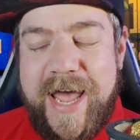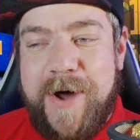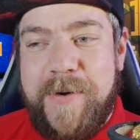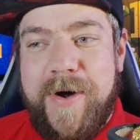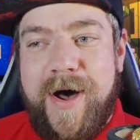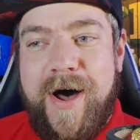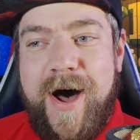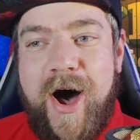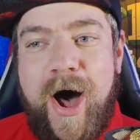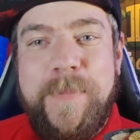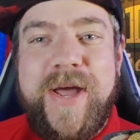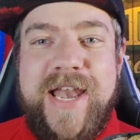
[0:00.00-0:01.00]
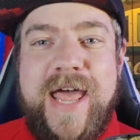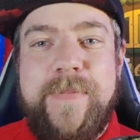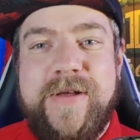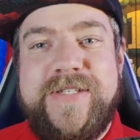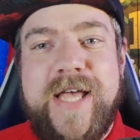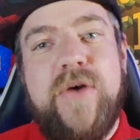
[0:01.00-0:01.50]
Now, I'm going to
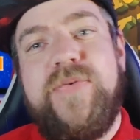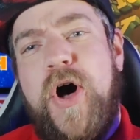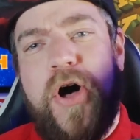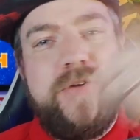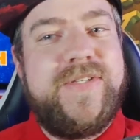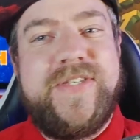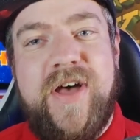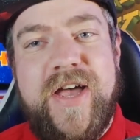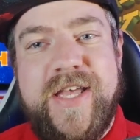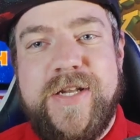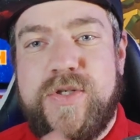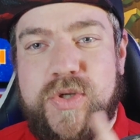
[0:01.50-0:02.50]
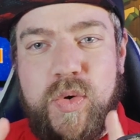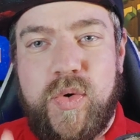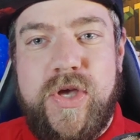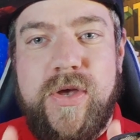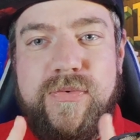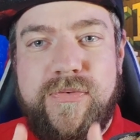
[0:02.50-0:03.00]
let myself on site
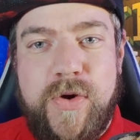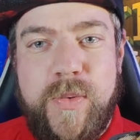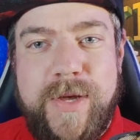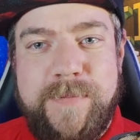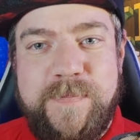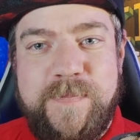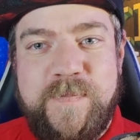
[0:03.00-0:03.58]
talk you through it.